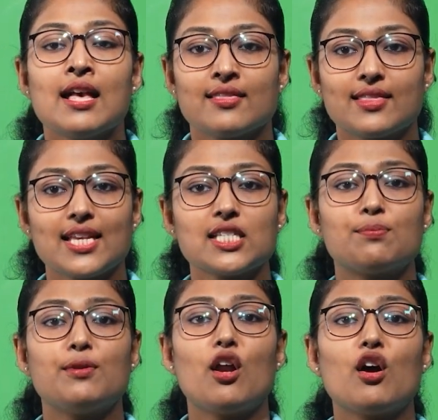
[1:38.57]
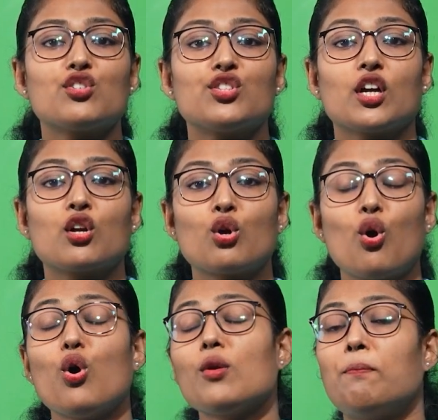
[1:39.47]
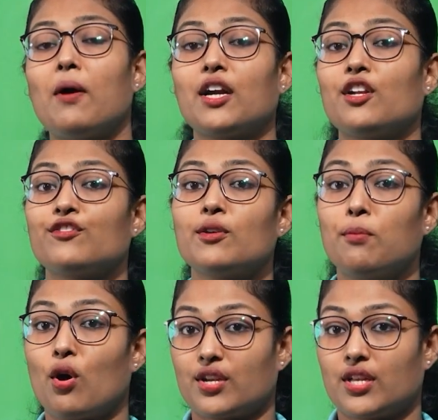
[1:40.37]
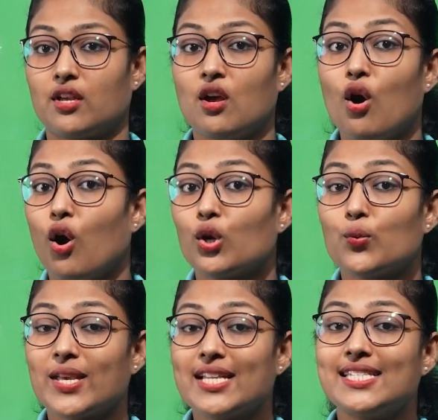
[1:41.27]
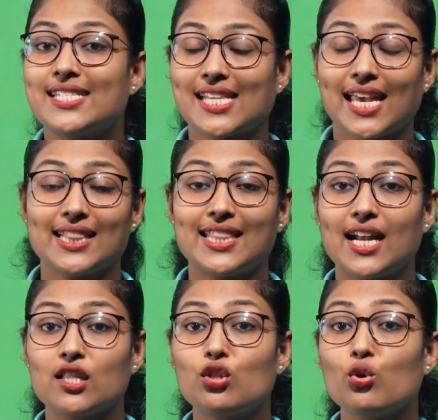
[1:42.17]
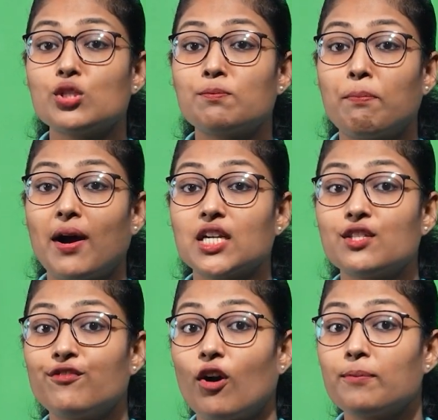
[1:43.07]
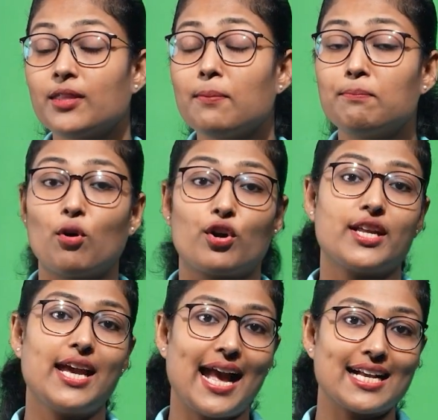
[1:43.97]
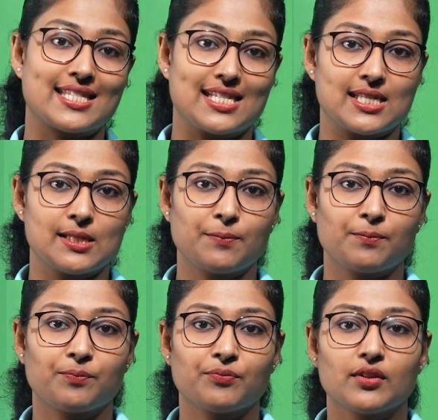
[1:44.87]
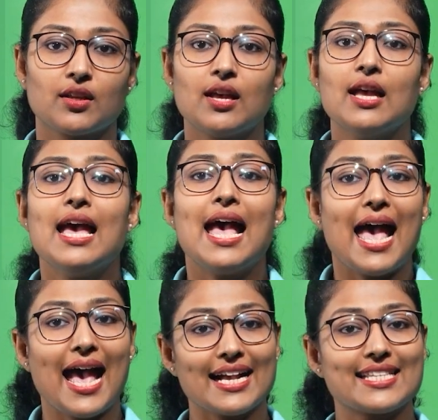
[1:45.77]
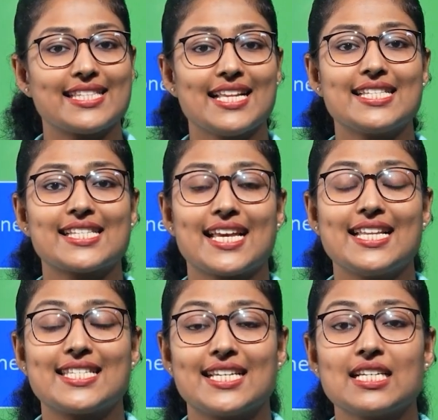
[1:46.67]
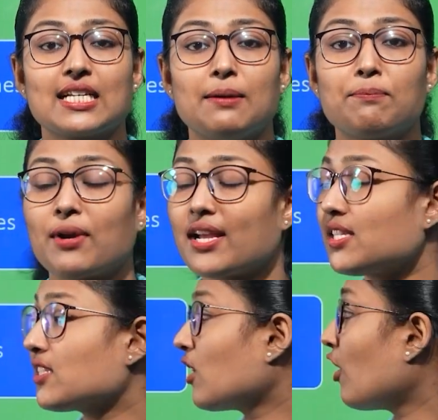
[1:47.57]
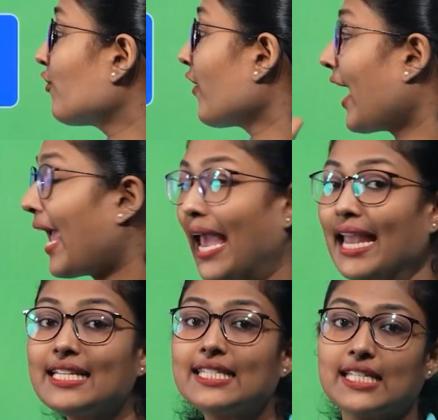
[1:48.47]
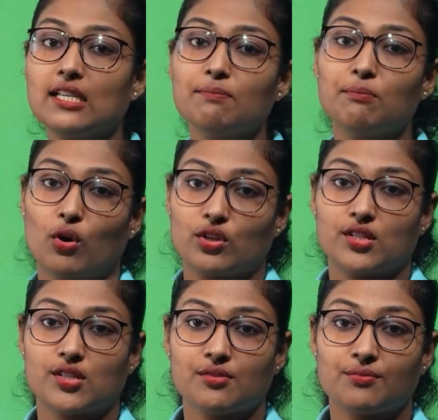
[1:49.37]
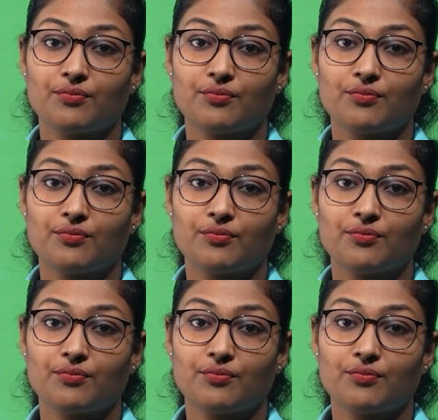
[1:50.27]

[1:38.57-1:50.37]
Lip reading: These belong to the core part of the body, or we can say that those parts form the body axis. Axial skeleton comprises of 80 bonds.